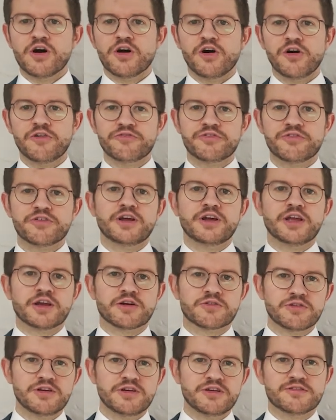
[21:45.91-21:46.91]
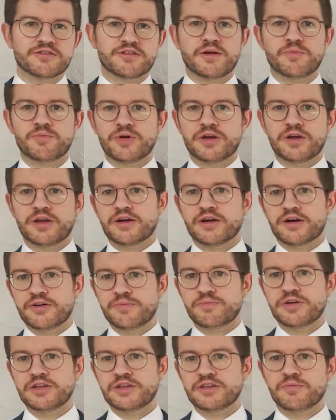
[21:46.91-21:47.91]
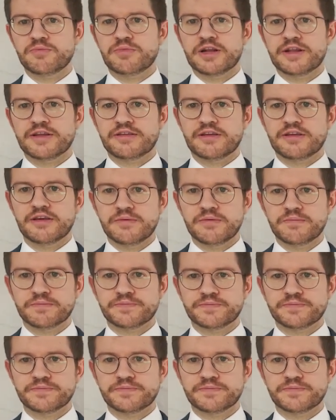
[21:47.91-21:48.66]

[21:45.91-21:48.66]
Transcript: offer increased repeatability.